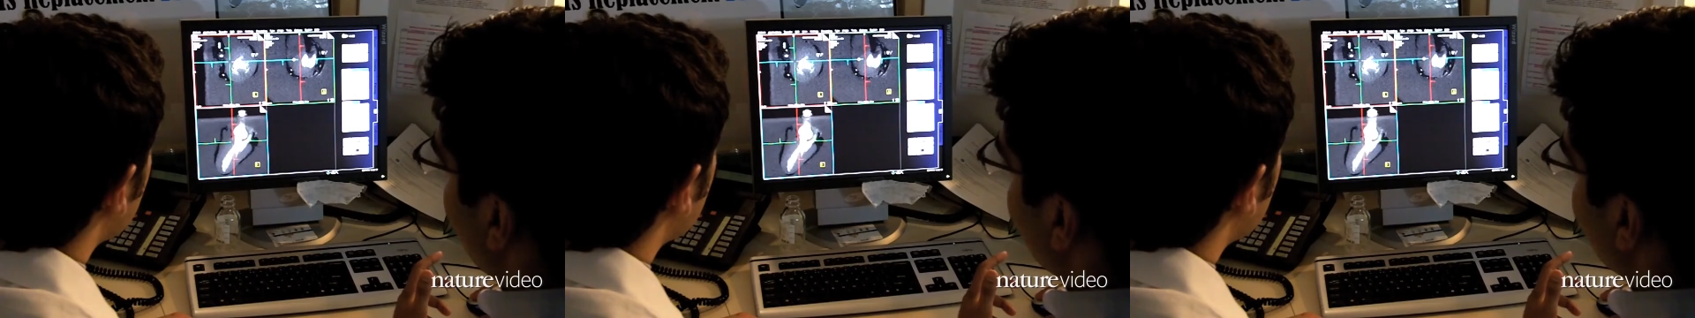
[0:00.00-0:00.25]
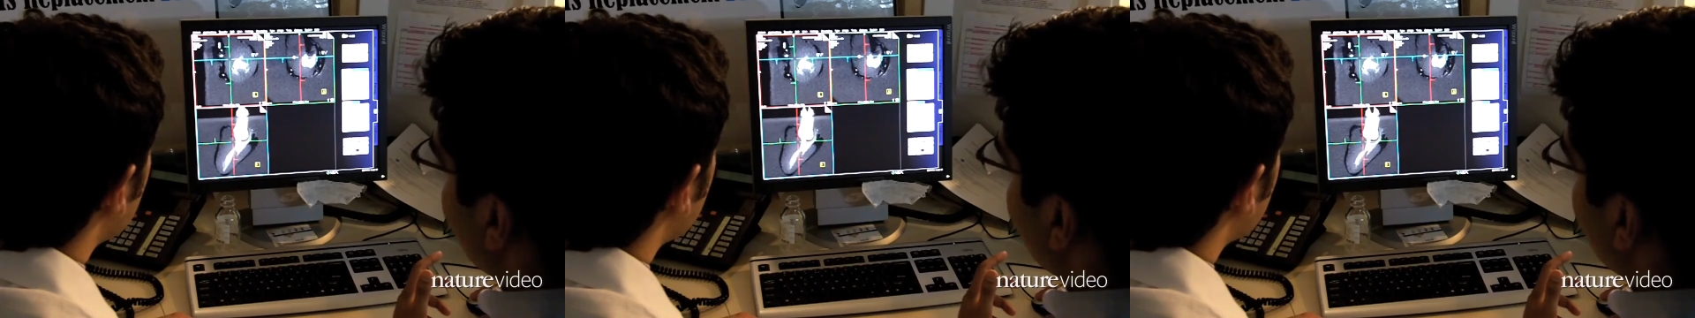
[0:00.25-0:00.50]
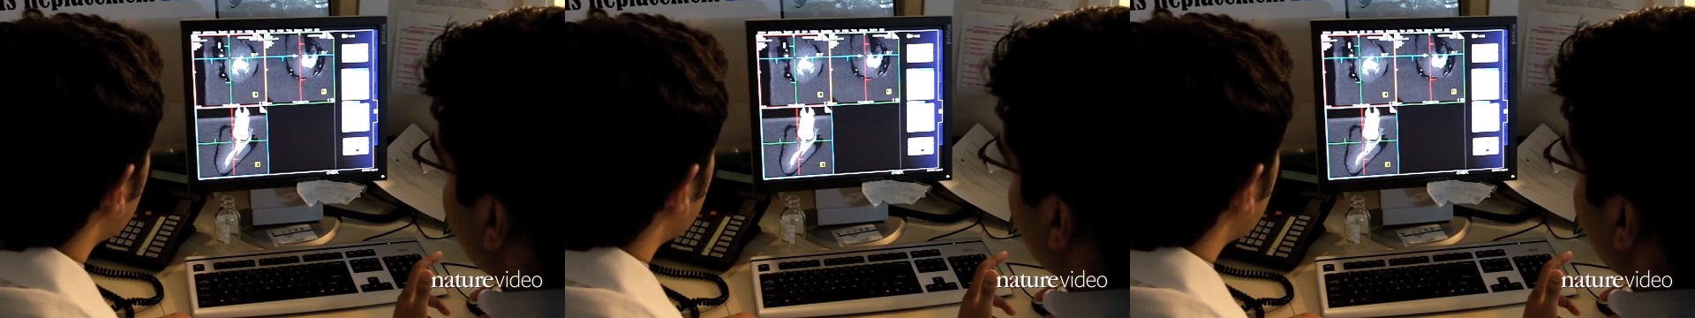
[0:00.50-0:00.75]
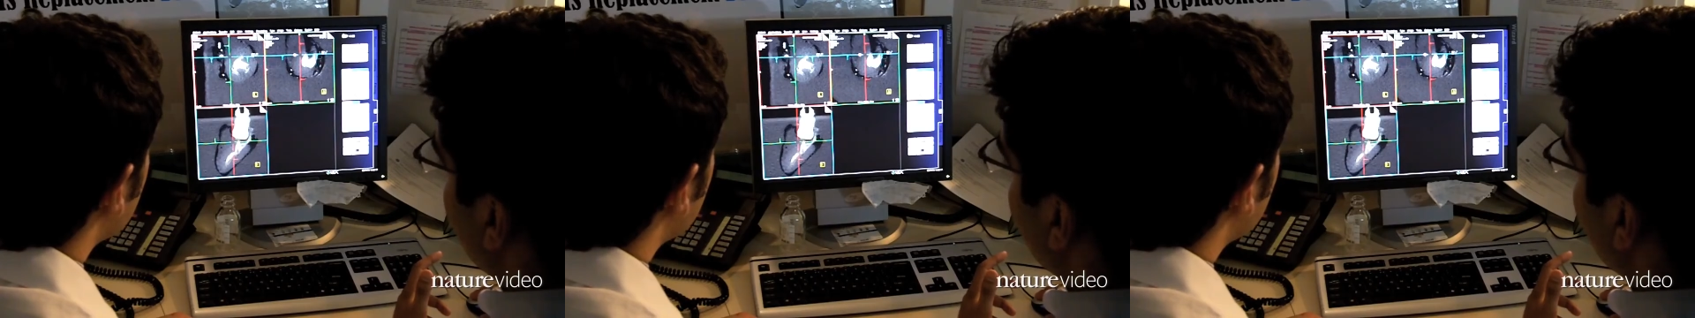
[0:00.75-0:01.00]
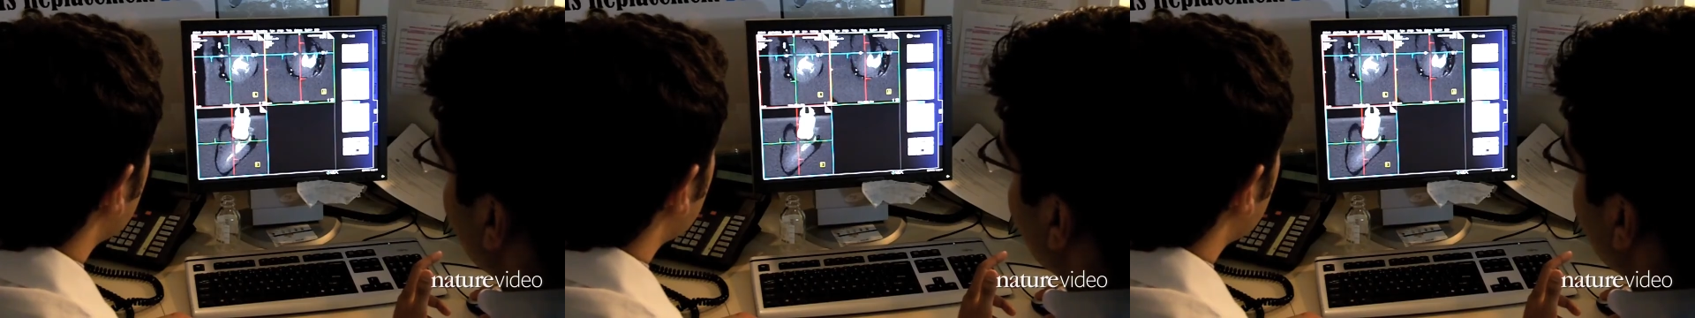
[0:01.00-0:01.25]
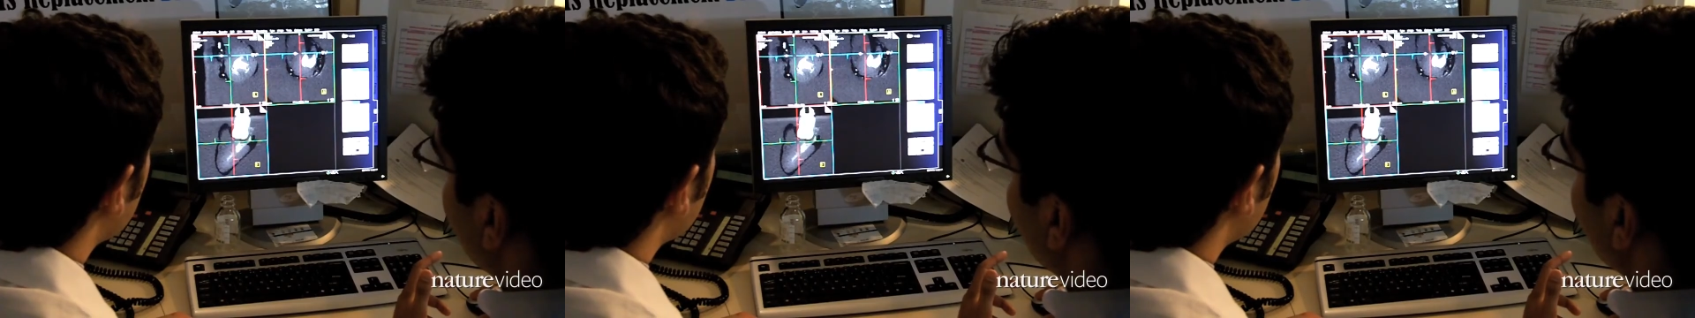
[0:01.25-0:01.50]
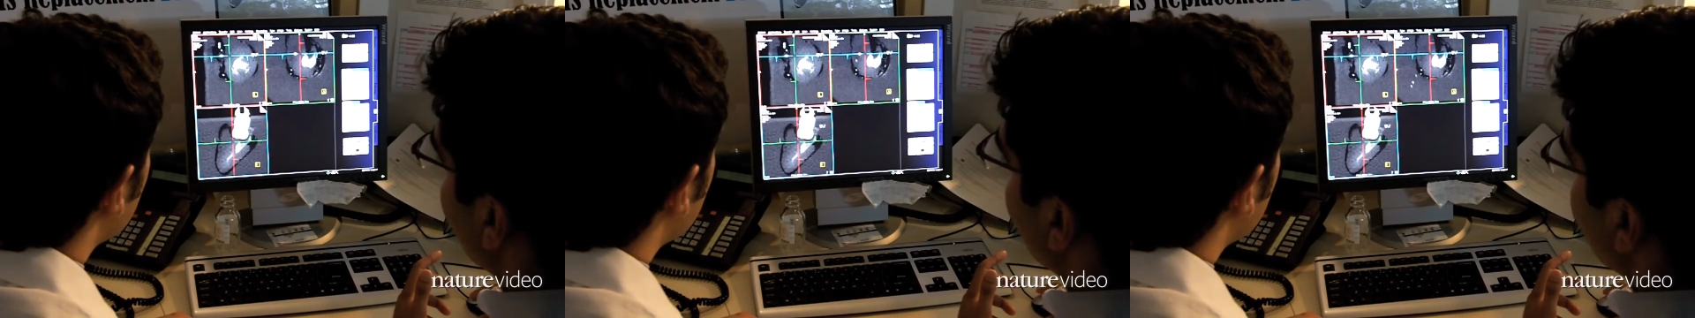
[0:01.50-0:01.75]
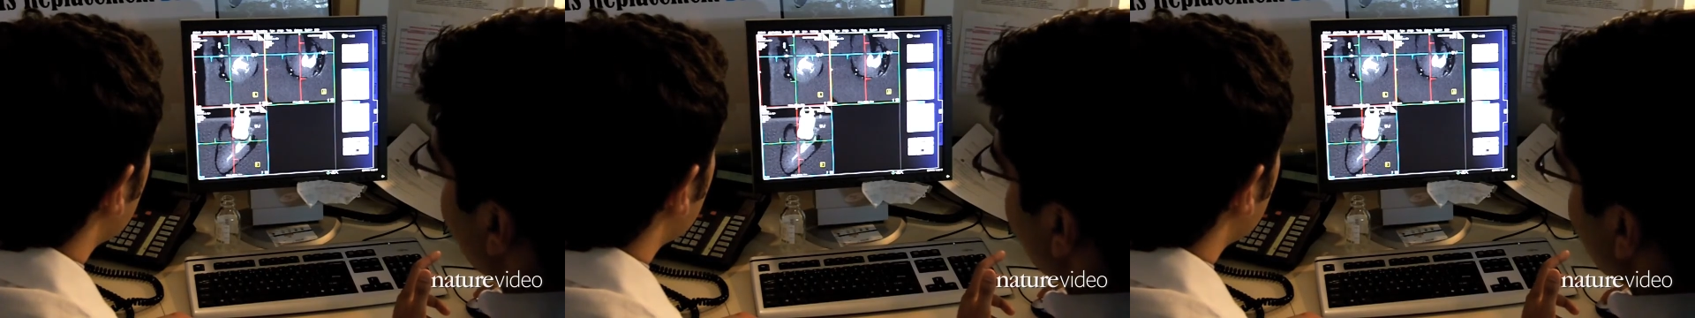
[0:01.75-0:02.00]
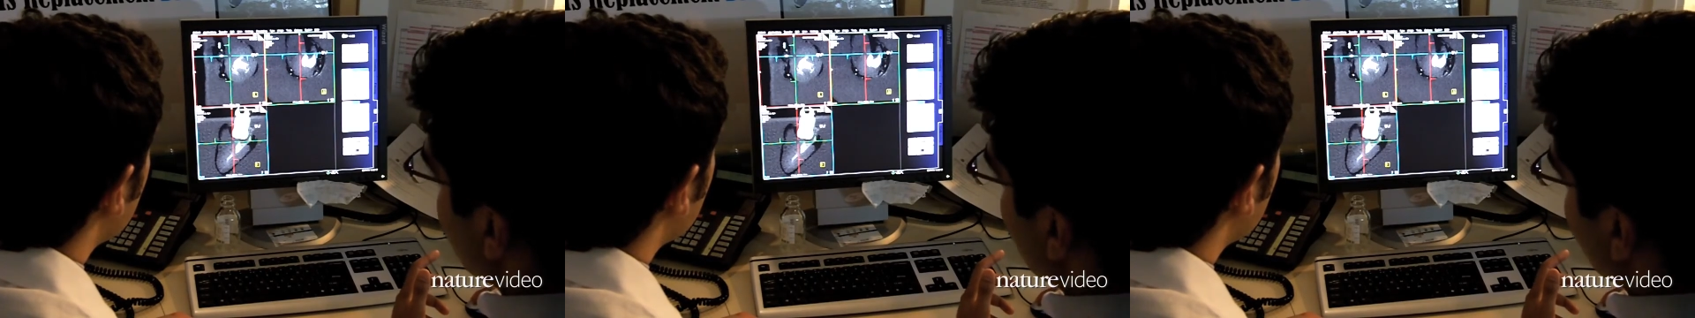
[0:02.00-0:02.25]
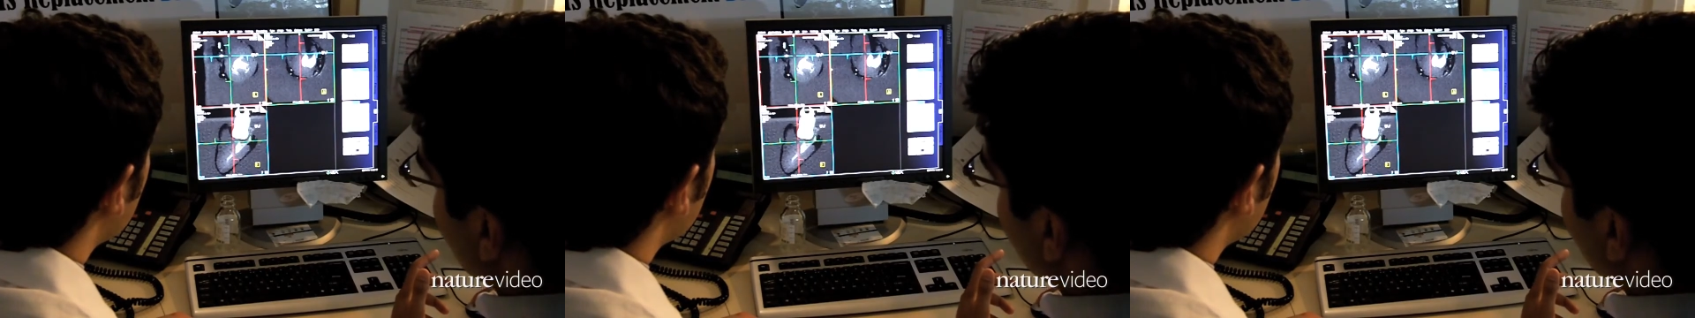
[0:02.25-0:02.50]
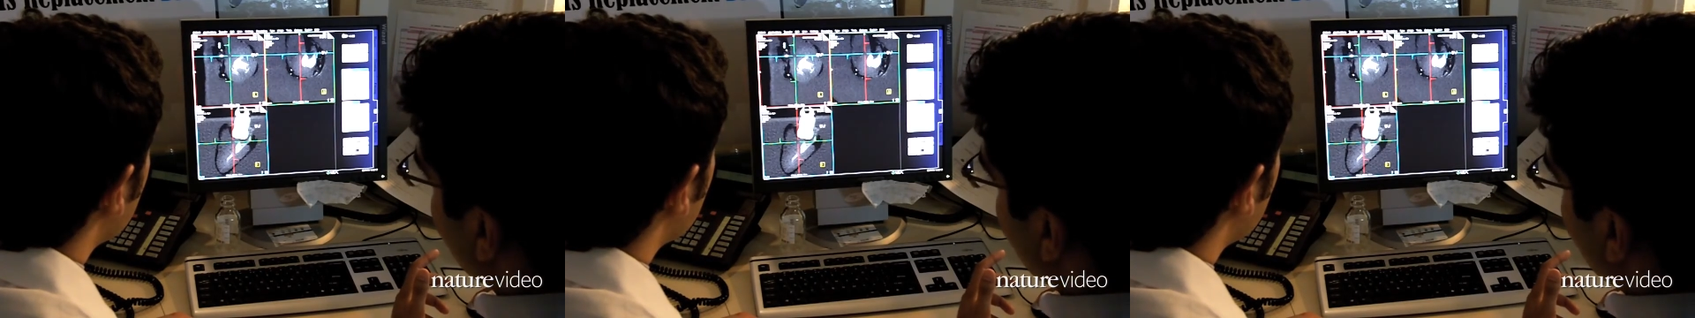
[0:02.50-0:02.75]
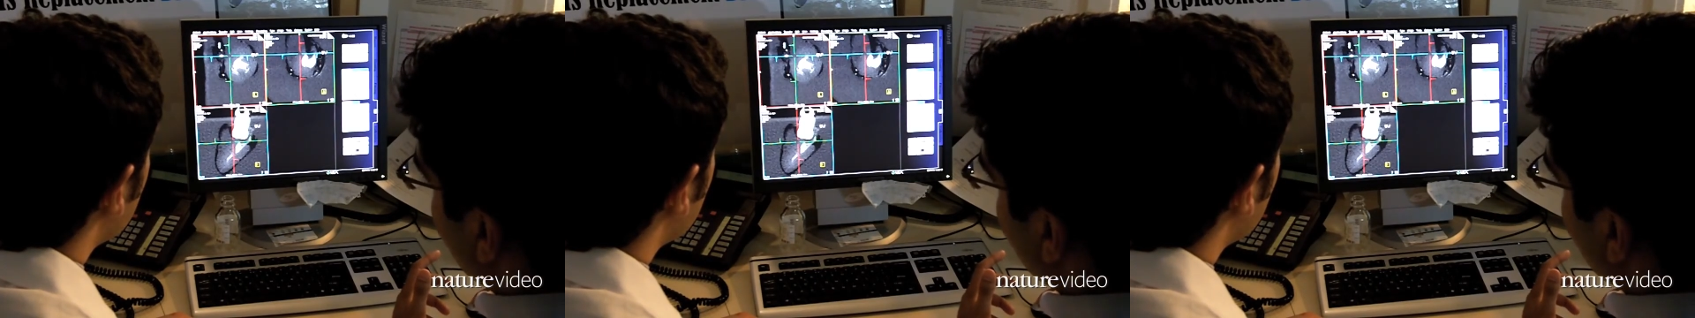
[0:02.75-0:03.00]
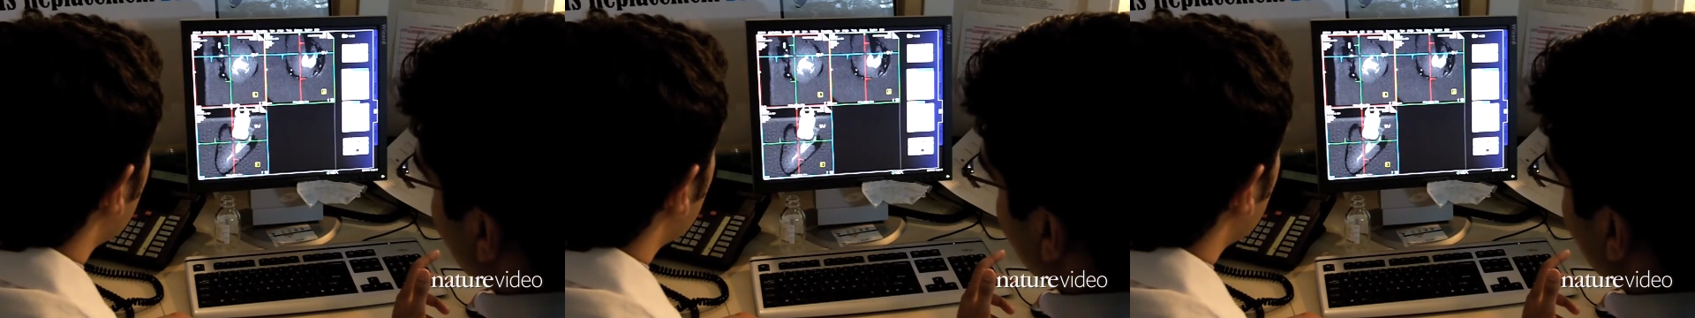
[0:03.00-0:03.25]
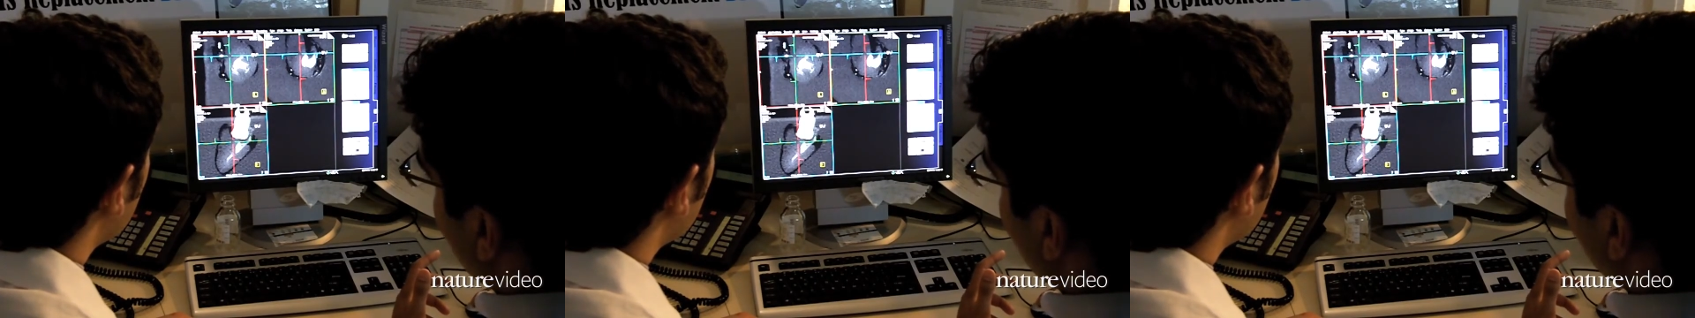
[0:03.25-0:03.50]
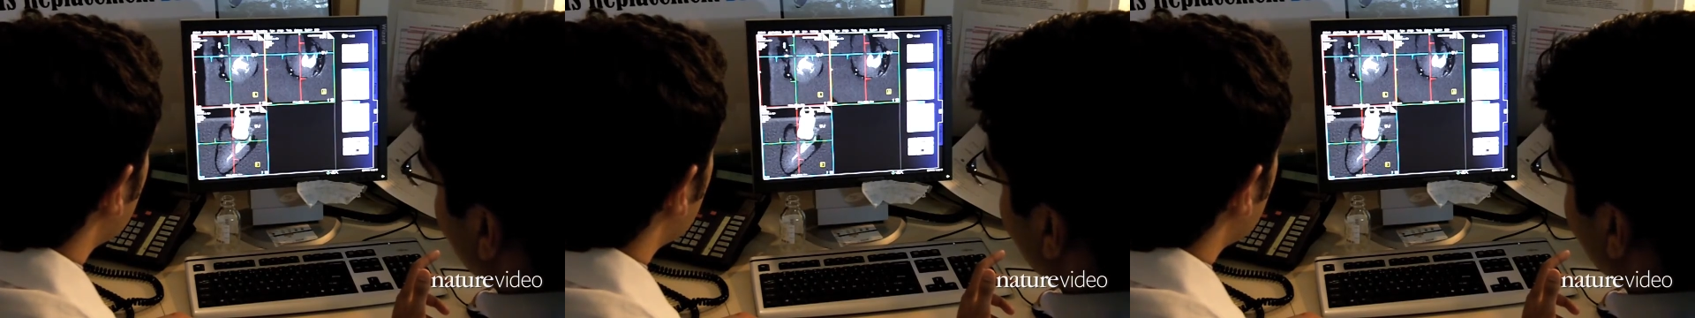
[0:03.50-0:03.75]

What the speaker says: Nobody's mouth can be seen.